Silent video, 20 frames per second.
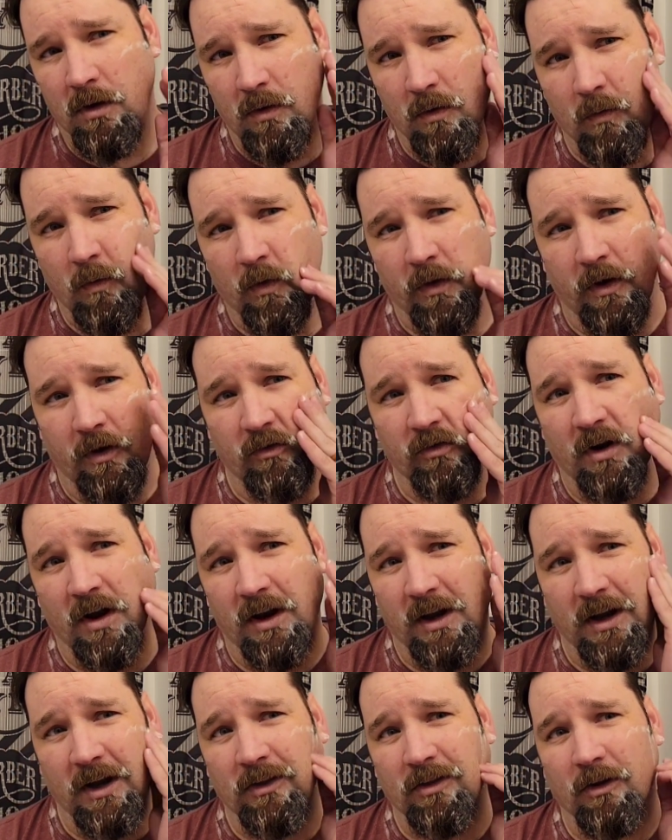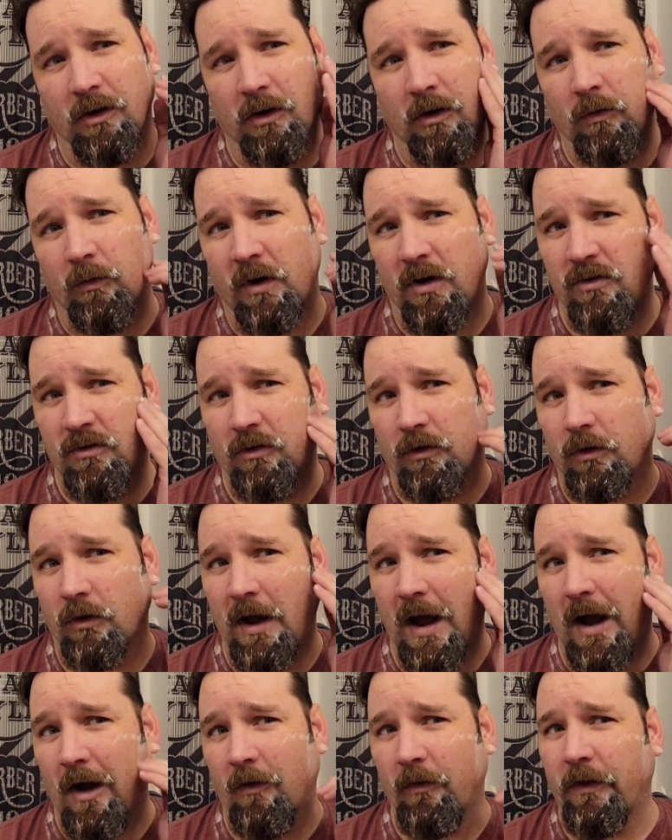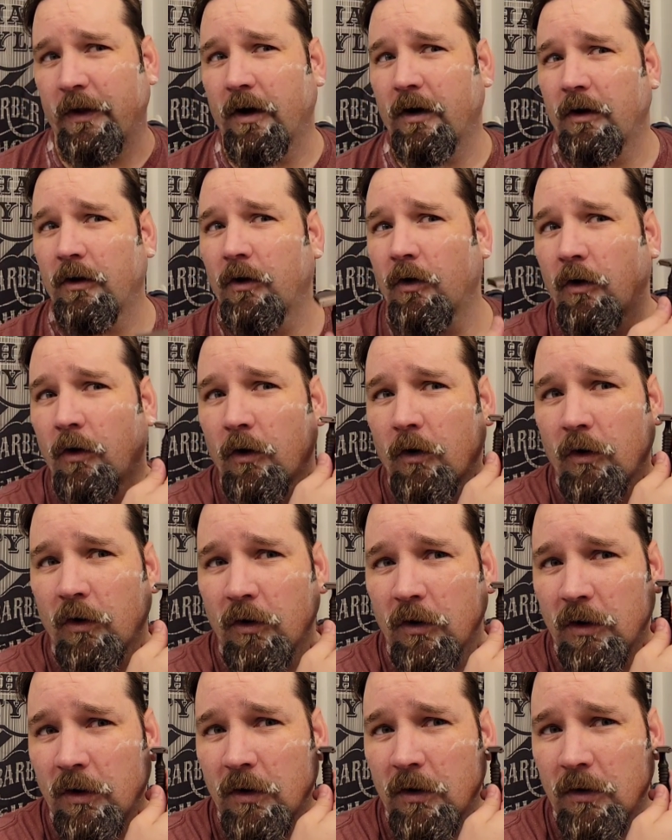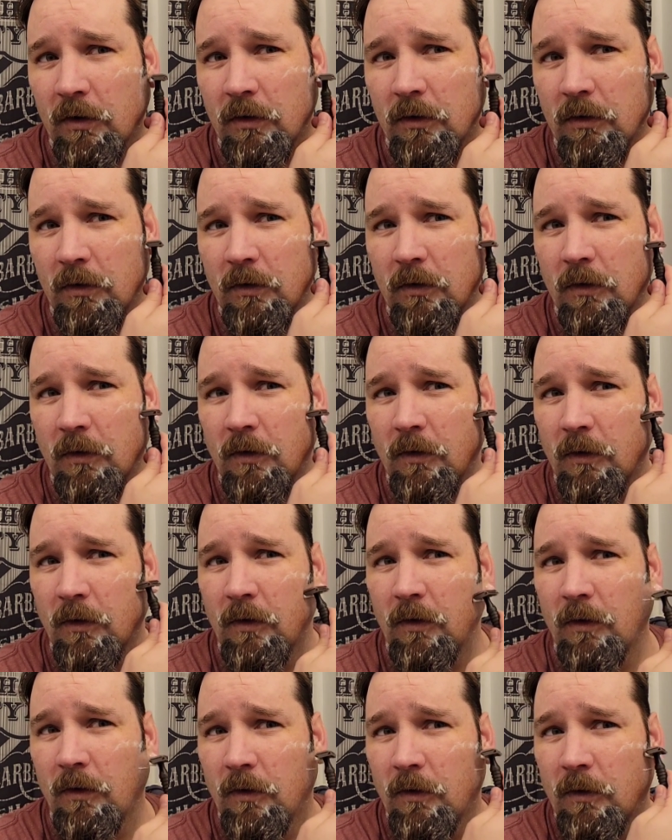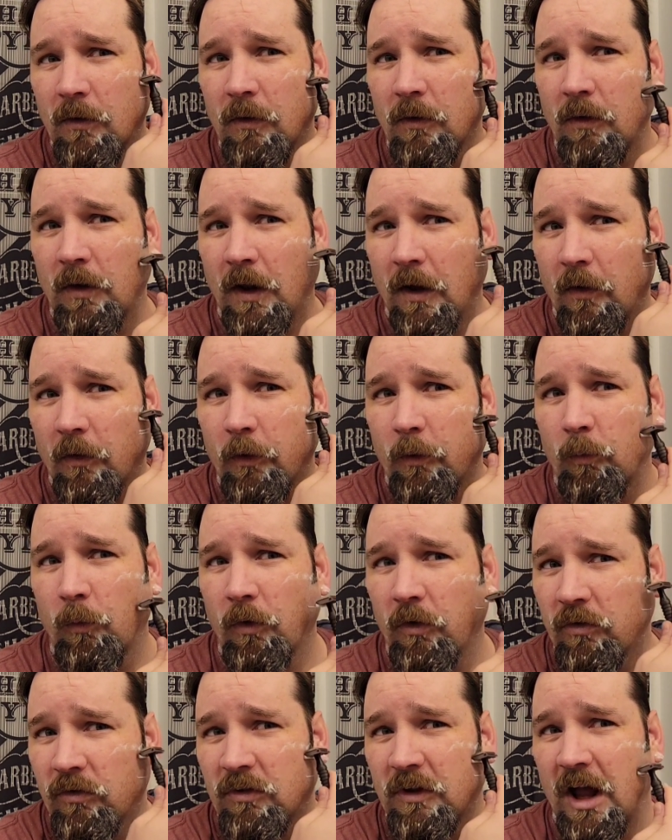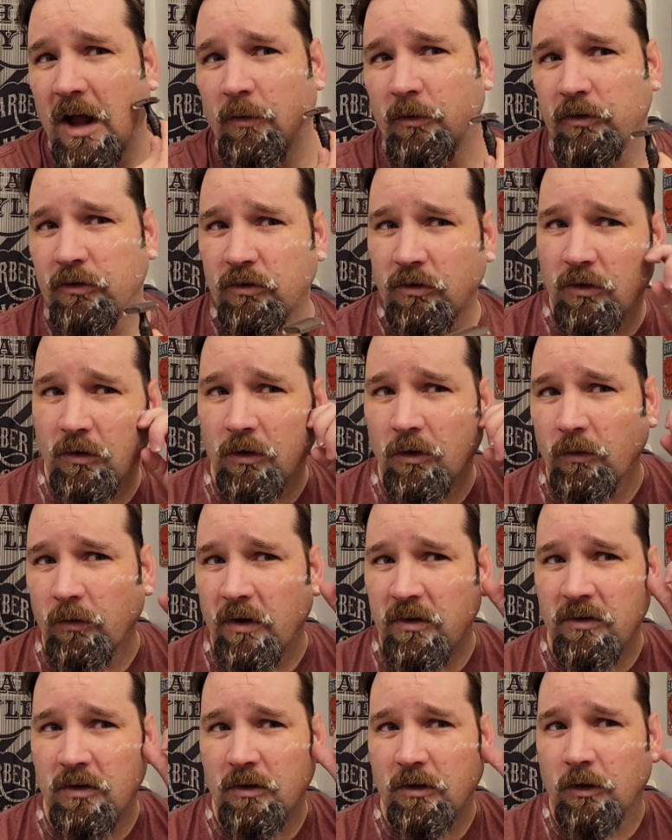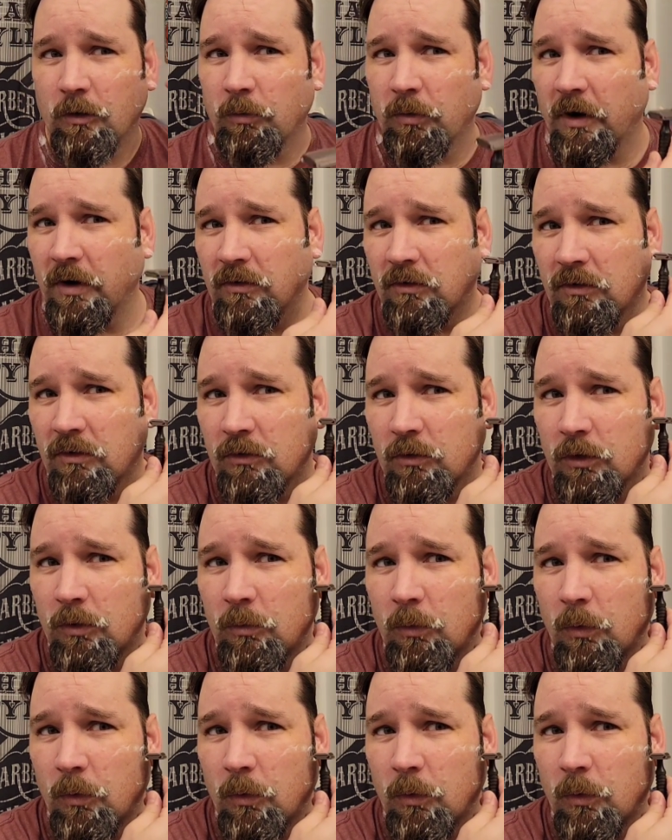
where they were trying to get their razor out there and heard. And now that they're more established, they're raising their prices to